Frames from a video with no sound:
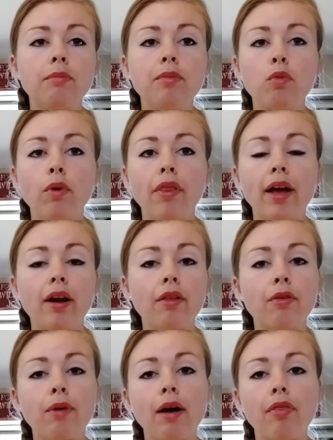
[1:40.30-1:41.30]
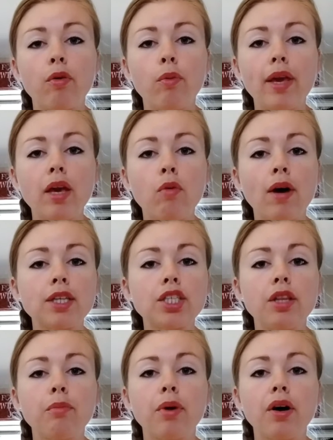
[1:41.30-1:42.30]
we're there throughout the week watching
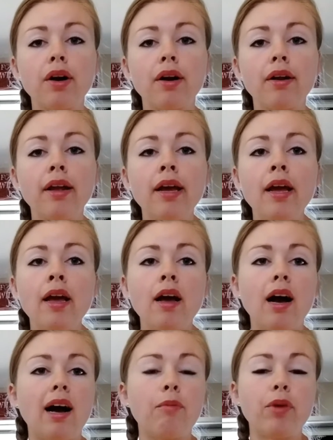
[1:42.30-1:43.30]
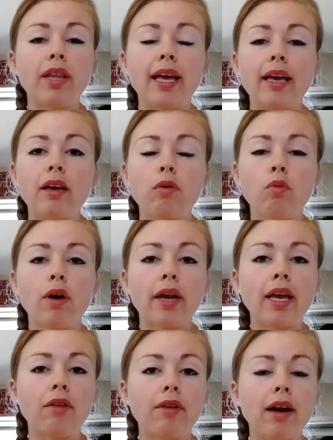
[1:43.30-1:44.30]
the barn. We like
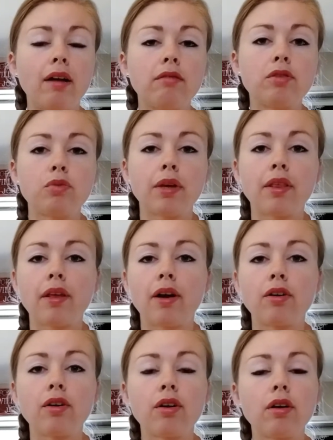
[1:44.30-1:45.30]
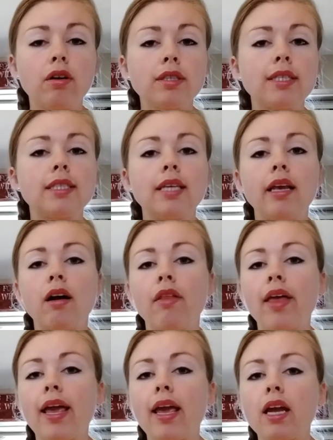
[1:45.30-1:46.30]
walking around with our girls and seeing all
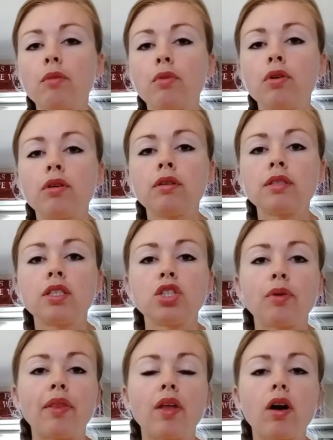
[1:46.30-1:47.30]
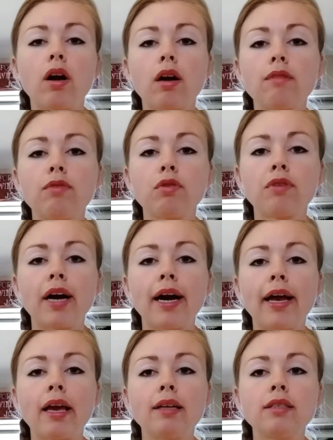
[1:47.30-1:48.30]
the animals, enjoying the carnival
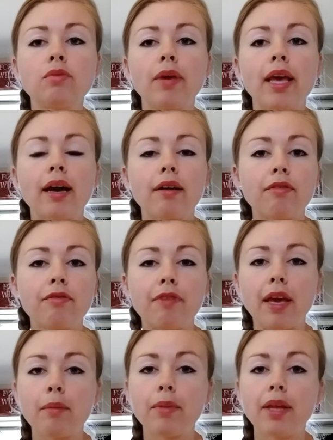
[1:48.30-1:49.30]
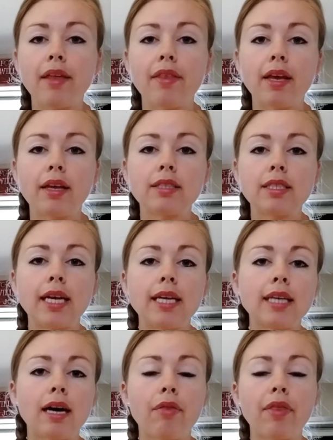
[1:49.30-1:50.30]
rides. We have family that stays
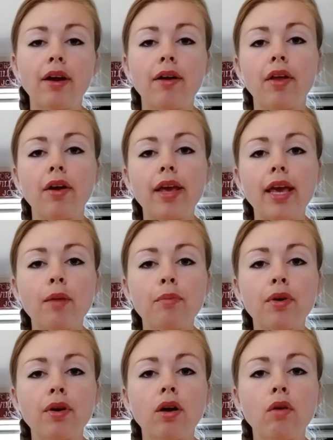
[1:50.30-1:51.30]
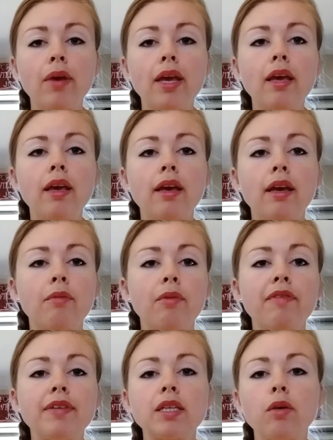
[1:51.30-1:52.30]
out there in their camper all week, and we
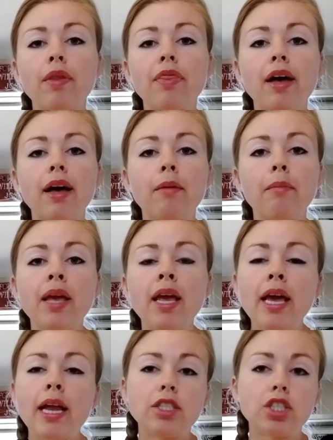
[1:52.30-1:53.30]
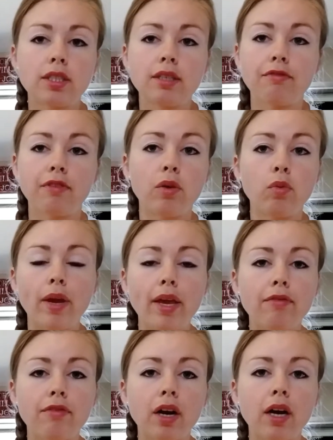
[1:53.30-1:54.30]
visit with them. It's just a fun week
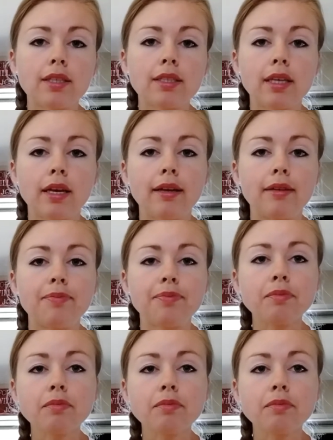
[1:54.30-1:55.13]
for us, and